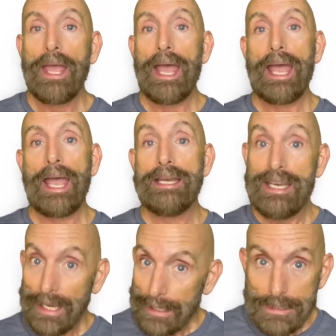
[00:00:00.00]
and
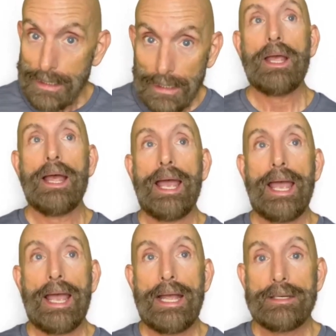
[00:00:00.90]
nicotine,
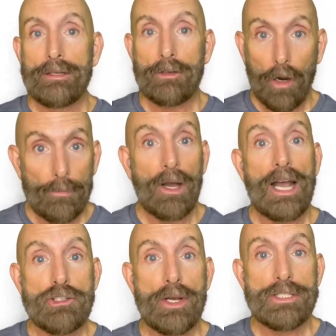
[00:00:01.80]
and
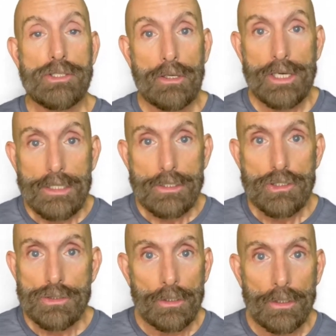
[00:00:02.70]
carbohydrates turn into
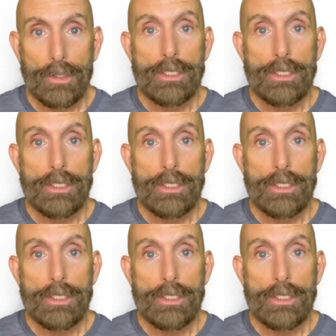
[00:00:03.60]
sugar.